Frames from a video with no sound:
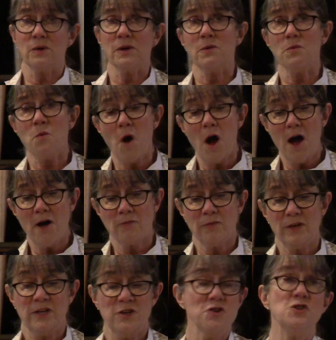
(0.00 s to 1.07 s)
We
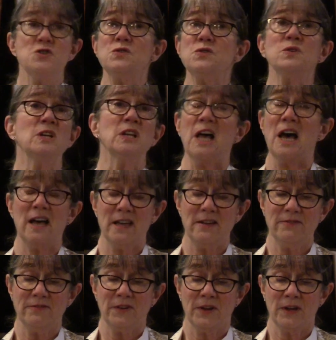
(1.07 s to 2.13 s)
want renewed
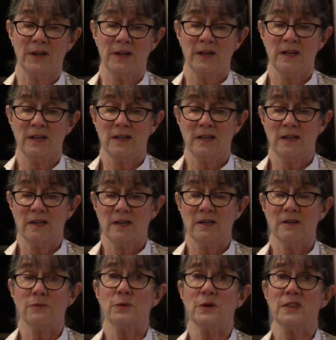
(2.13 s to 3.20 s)
life
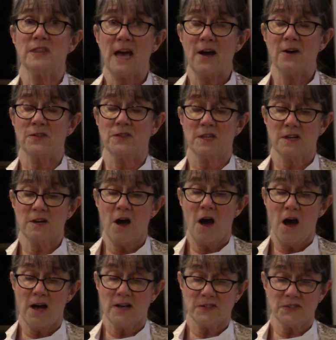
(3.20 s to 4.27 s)
without the
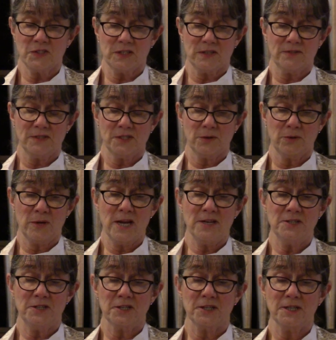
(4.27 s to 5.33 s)
cost of
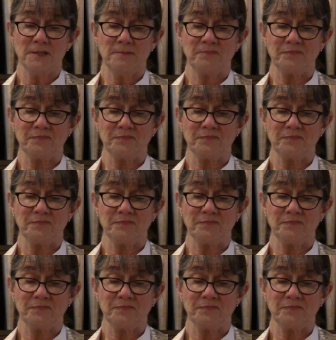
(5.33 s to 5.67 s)
surrender.